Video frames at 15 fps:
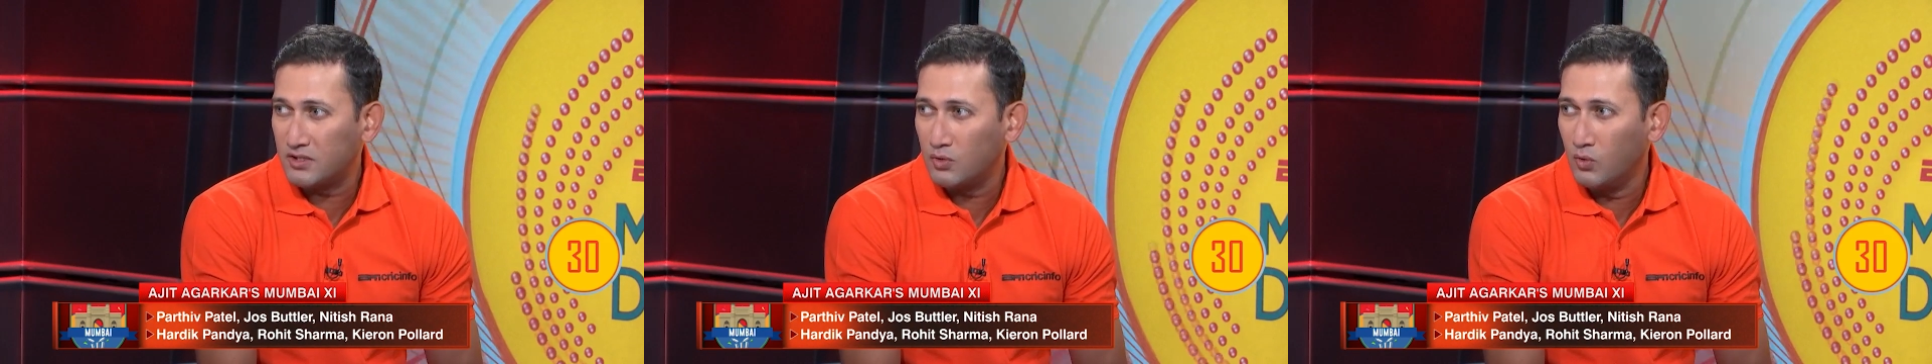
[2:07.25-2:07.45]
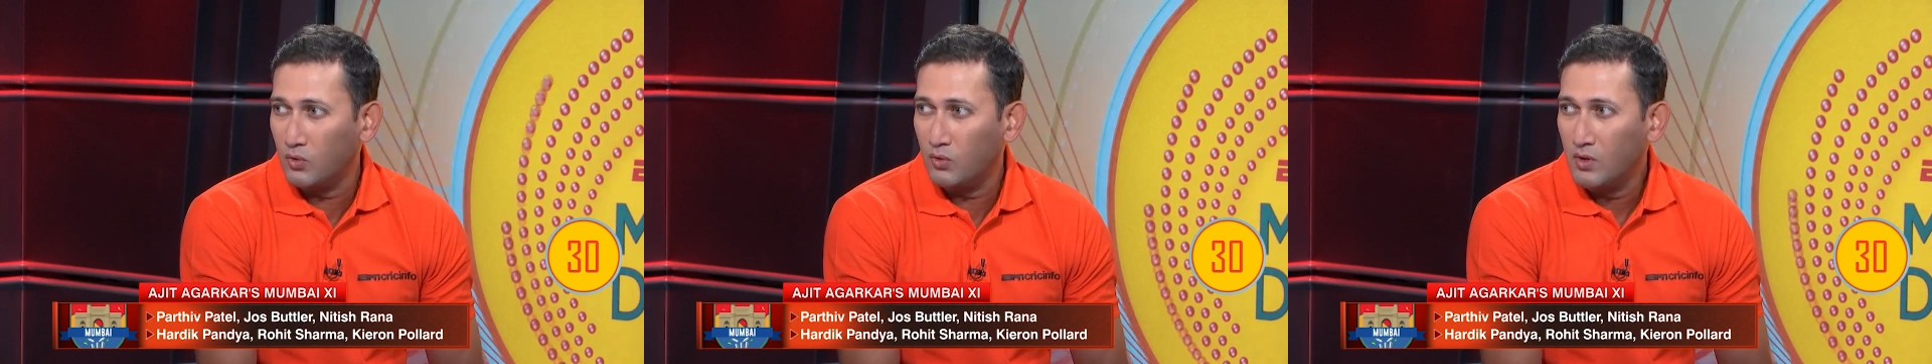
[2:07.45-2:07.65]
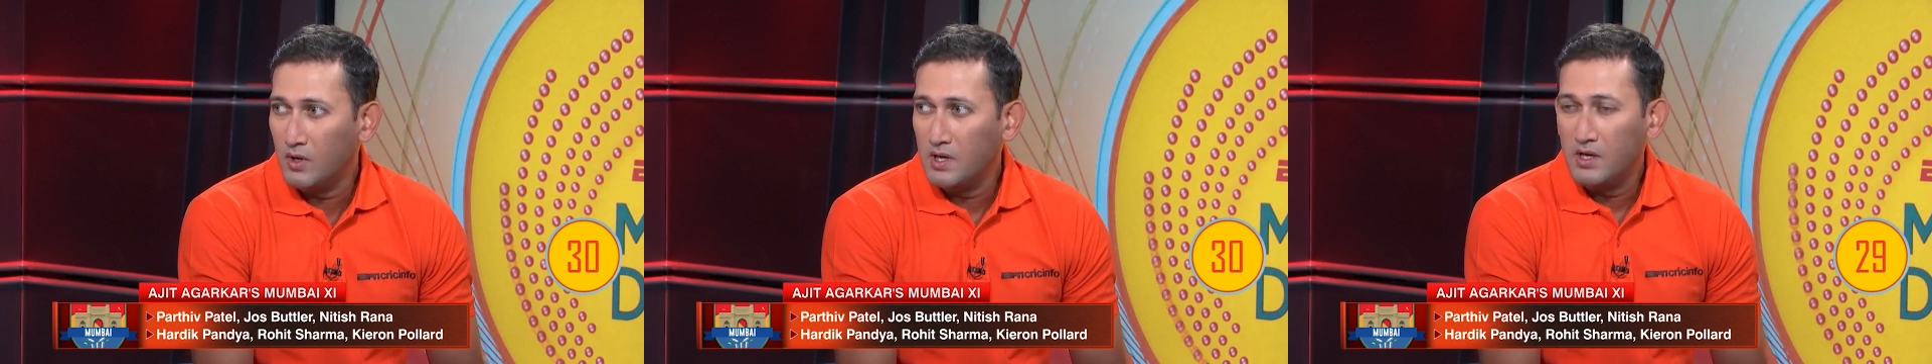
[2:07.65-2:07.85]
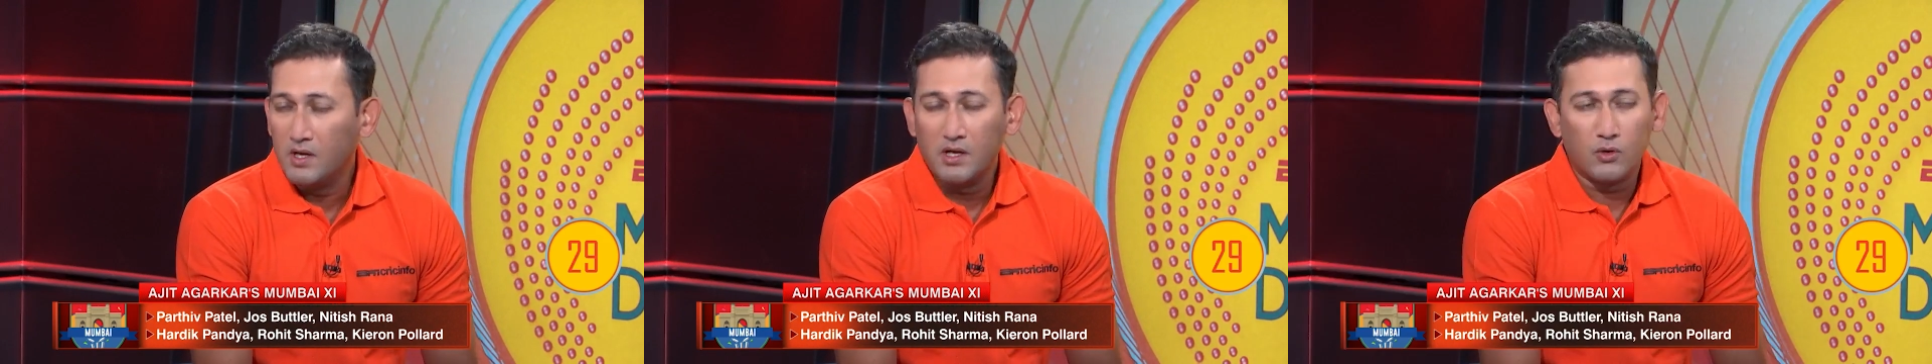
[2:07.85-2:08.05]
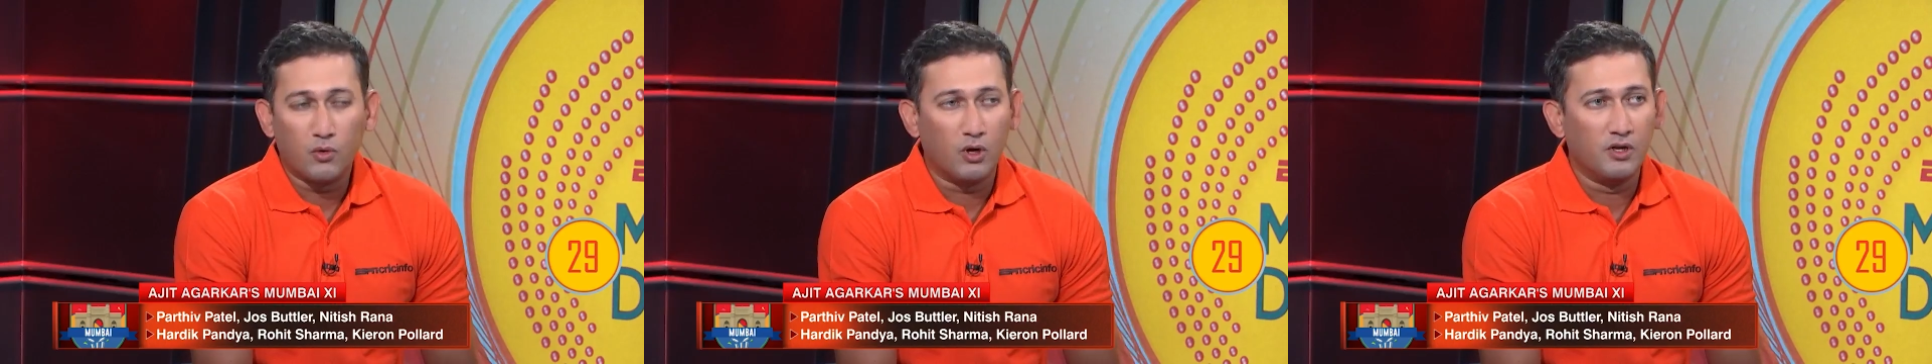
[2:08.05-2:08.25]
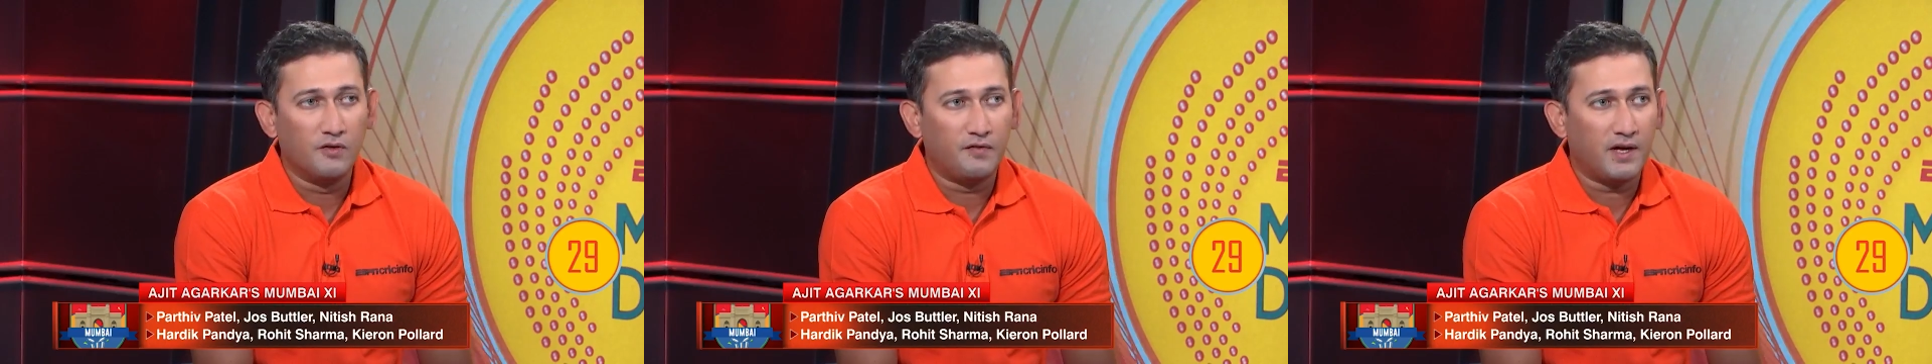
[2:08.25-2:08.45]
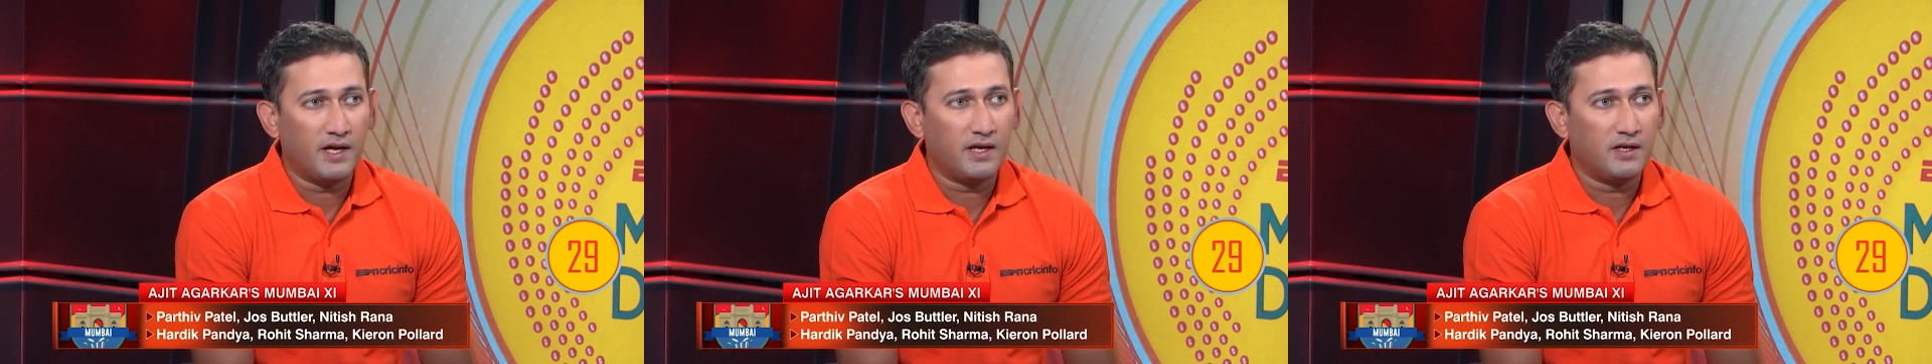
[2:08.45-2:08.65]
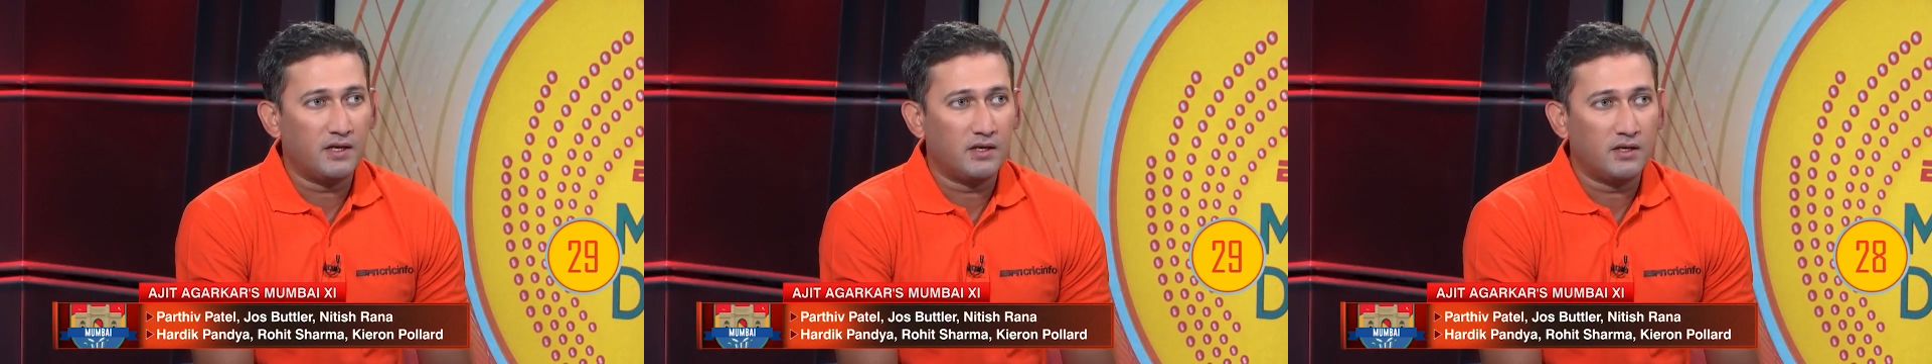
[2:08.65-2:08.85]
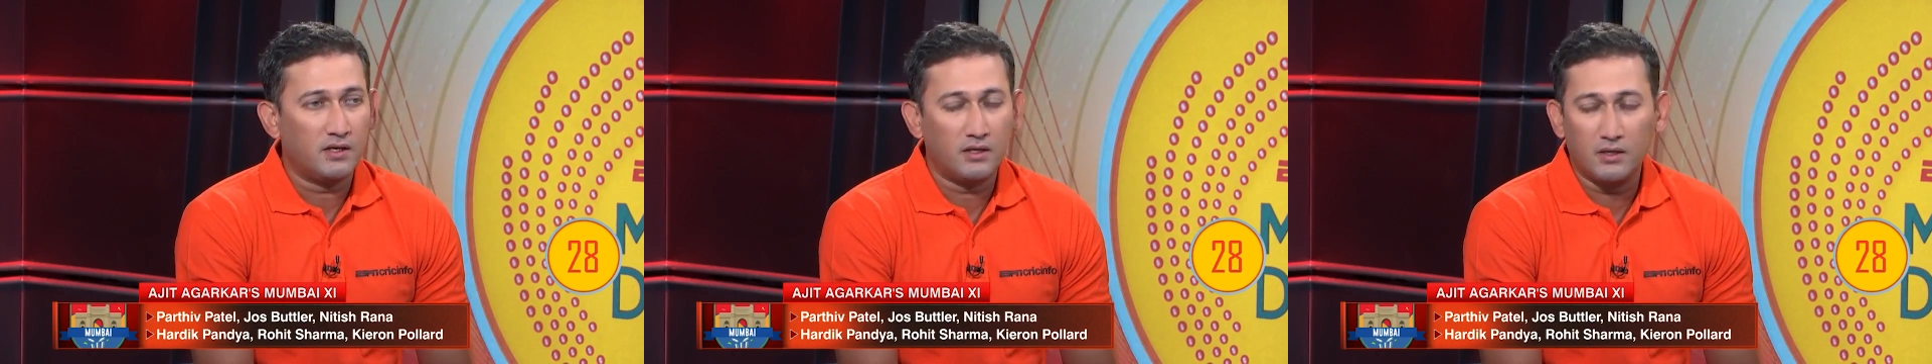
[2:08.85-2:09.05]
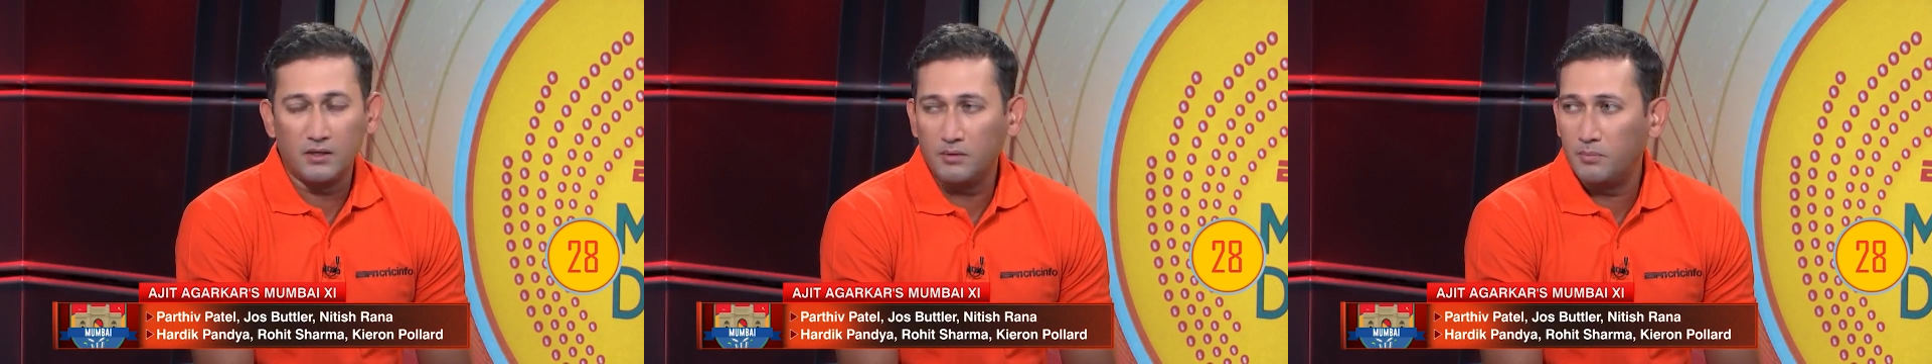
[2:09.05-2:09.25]
to qualify,
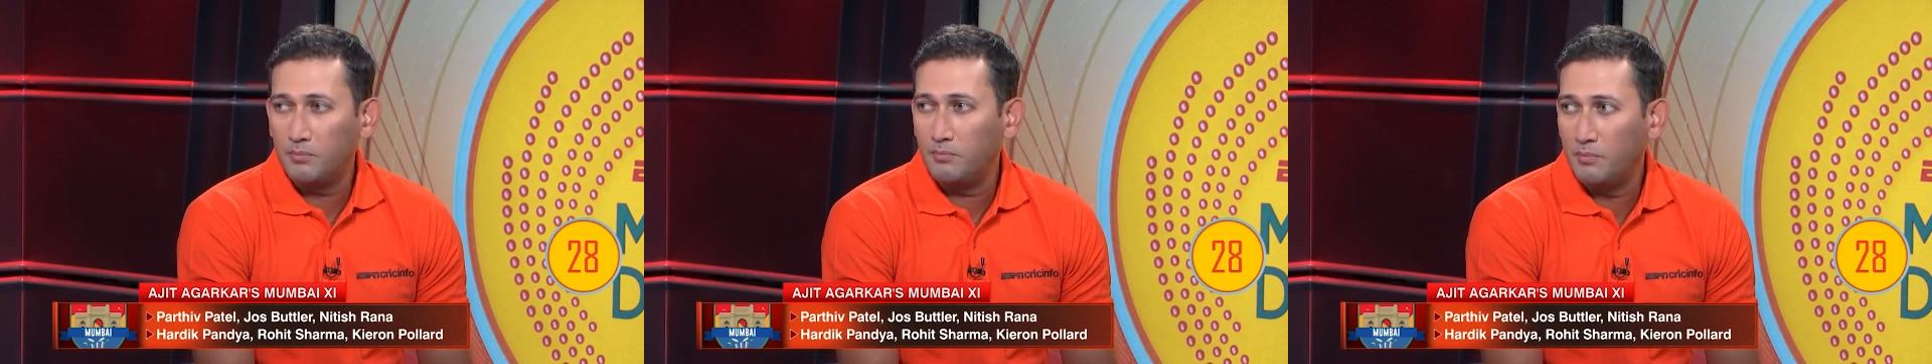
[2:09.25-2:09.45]
uh,